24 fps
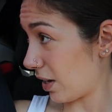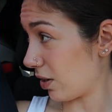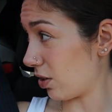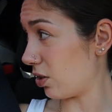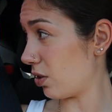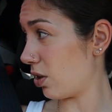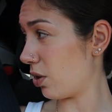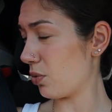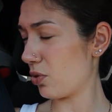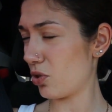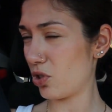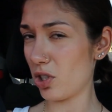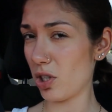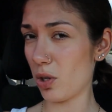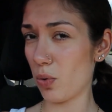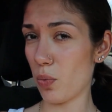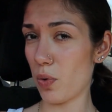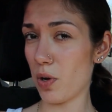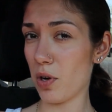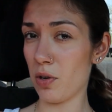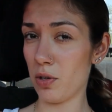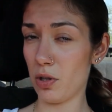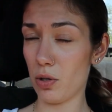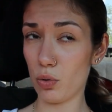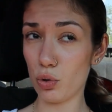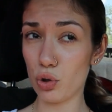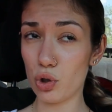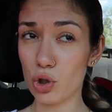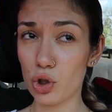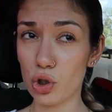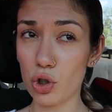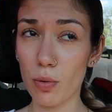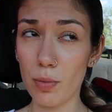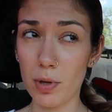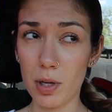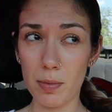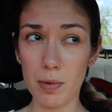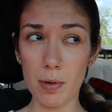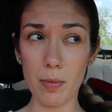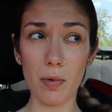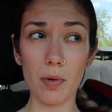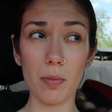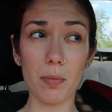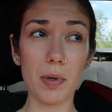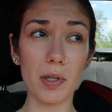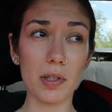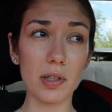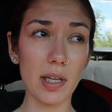I don't know, it was like weird. There was just so many
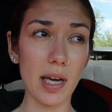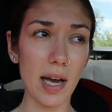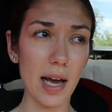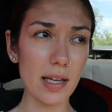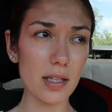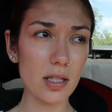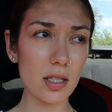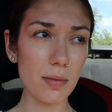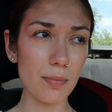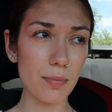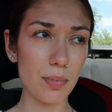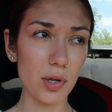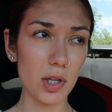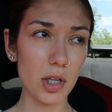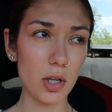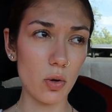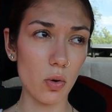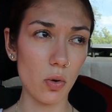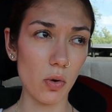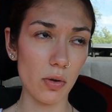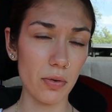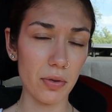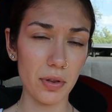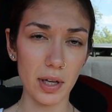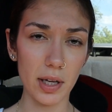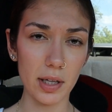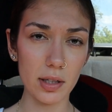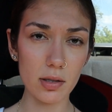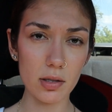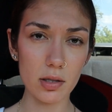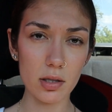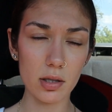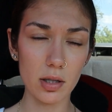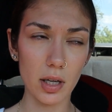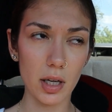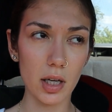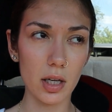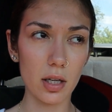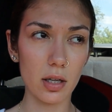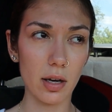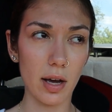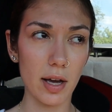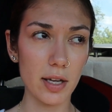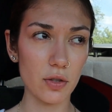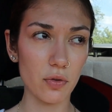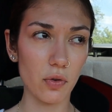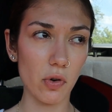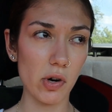people, but they had some pretty cool things, like
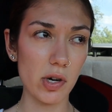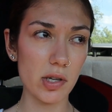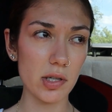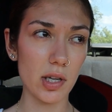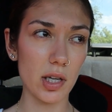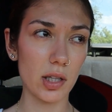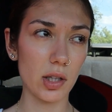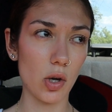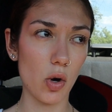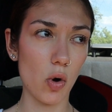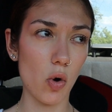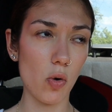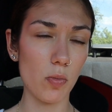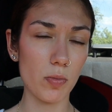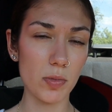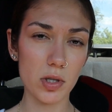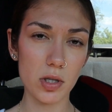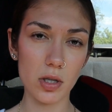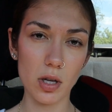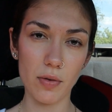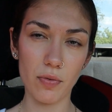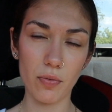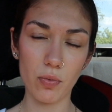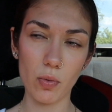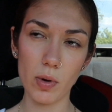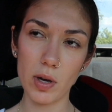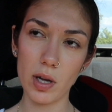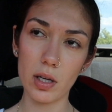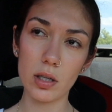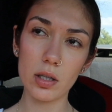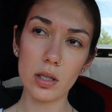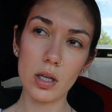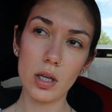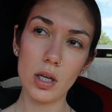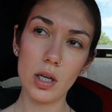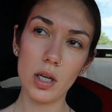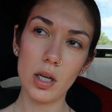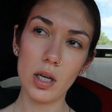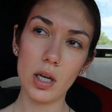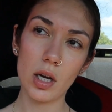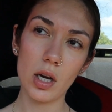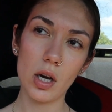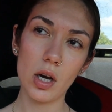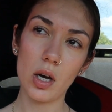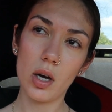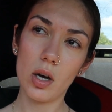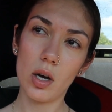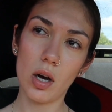as far as like the home stuff went.
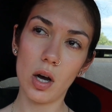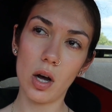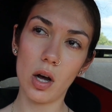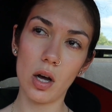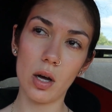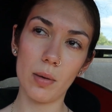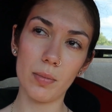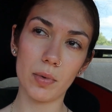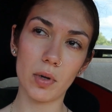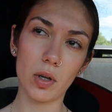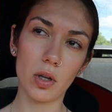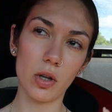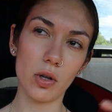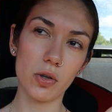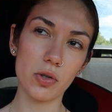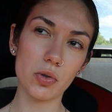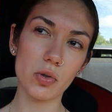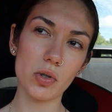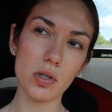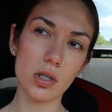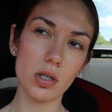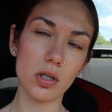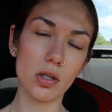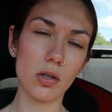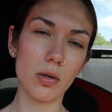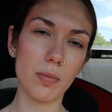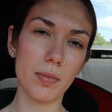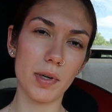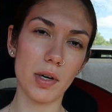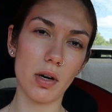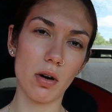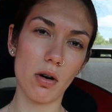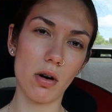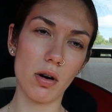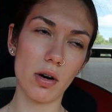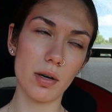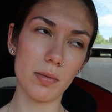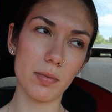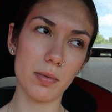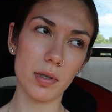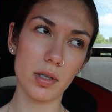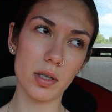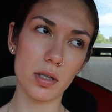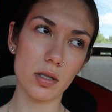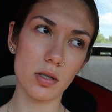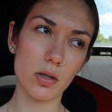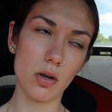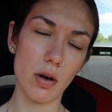Um, clothes was a little bit hard
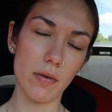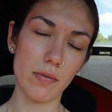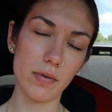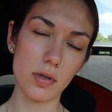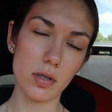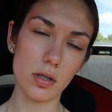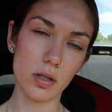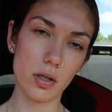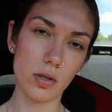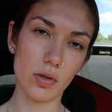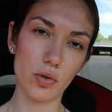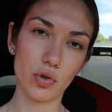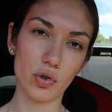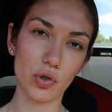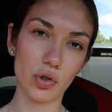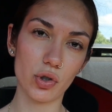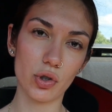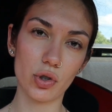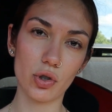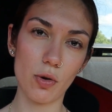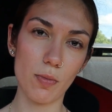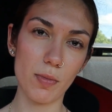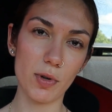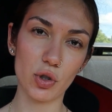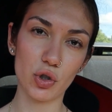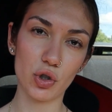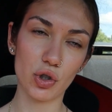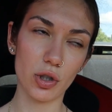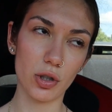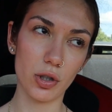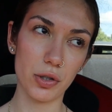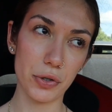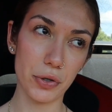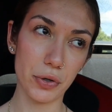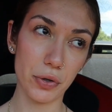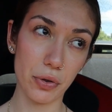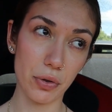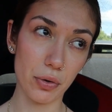because obviously there's just so much to look